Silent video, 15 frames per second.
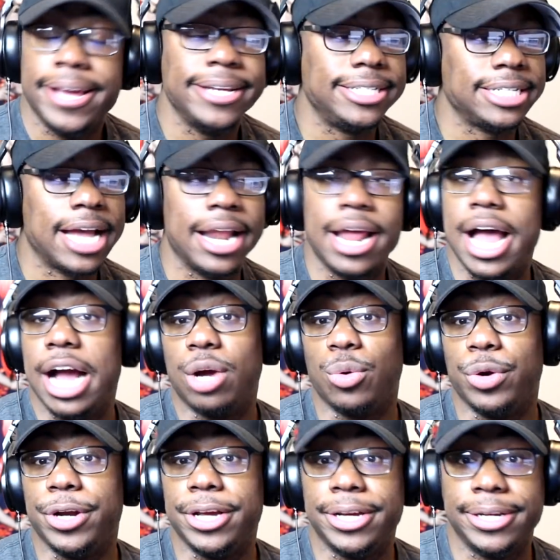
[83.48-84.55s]
It's kind of
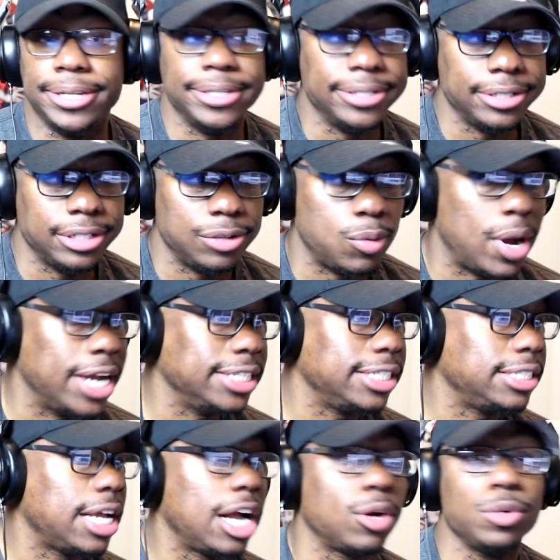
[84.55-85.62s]
awkward. Why is
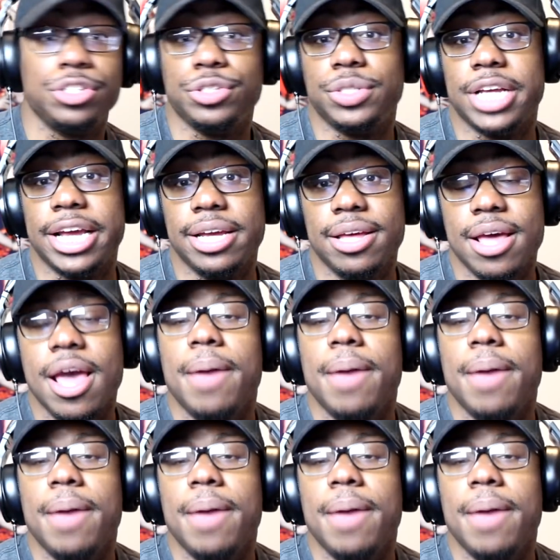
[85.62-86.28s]
this awkward, you say?